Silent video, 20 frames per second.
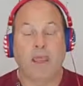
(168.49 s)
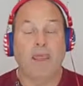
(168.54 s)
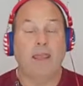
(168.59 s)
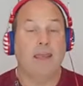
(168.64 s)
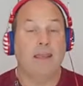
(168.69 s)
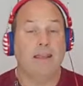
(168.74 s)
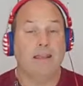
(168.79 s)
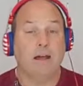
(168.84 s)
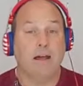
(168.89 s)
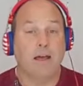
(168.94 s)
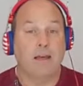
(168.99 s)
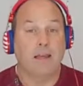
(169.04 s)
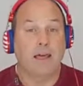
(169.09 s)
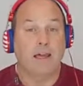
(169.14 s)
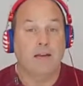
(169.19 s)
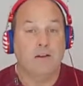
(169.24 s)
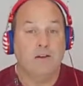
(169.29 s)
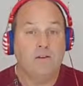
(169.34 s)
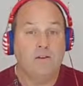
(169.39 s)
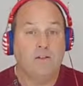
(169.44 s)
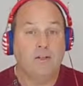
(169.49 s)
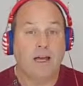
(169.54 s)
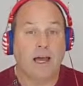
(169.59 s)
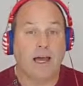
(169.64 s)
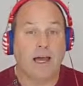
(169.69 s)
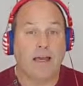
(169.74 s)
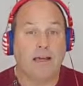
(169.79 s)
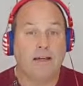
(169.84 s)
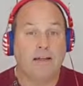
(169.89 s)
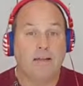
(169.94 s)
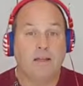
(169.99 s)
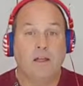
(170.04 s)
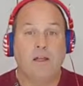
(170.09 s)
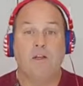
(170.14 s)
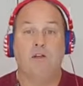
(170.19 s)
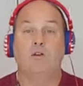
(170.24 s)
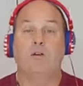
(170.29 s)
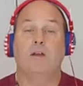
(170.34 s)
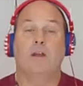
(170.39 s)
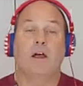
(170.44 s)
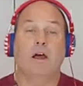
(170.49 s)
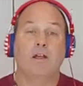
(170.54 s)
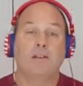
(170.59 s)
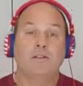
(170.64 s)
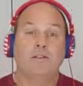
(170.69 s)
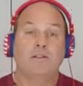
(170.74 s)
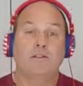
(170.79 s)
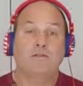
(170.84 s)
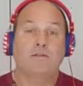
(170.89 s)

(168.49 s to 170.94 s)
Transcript: In the online user guide, you can also